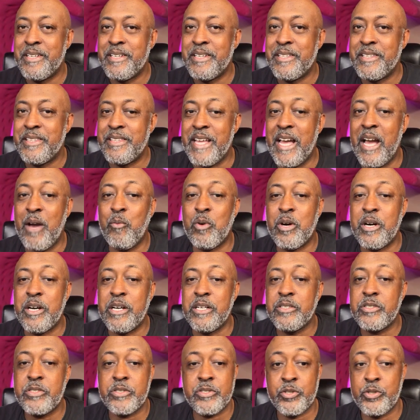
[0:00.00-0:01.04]
That
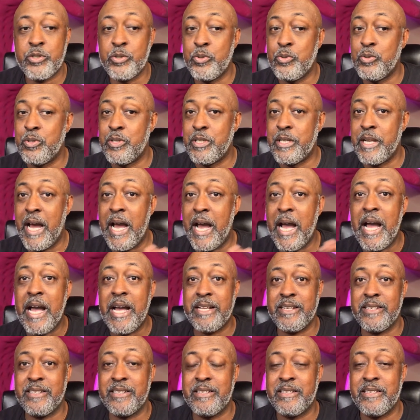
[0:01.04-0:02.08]
was to not
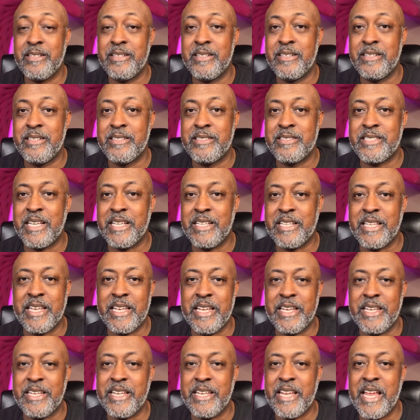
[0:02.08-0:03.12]
say that it
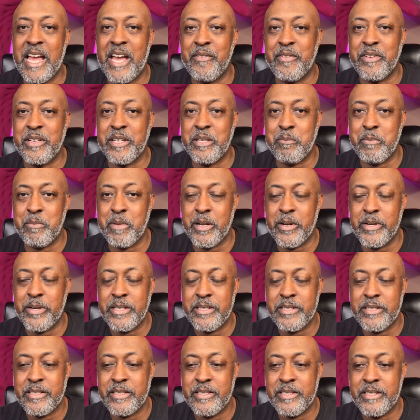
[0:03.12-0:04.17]
didn't have any merit,
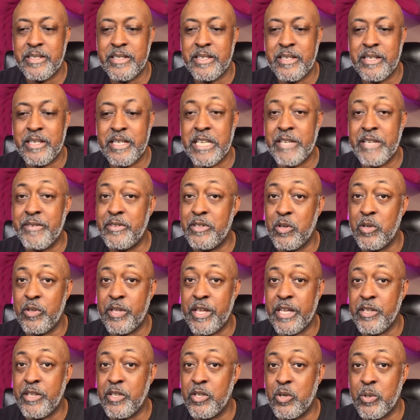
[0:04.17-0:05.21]
even though they
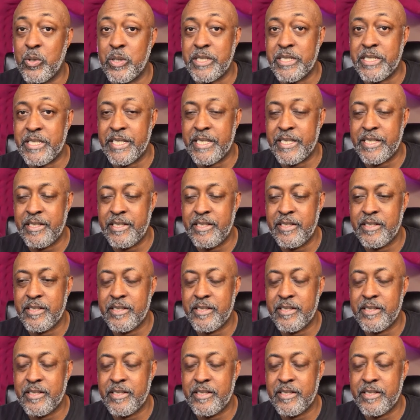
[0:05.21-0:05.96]
know it didn't.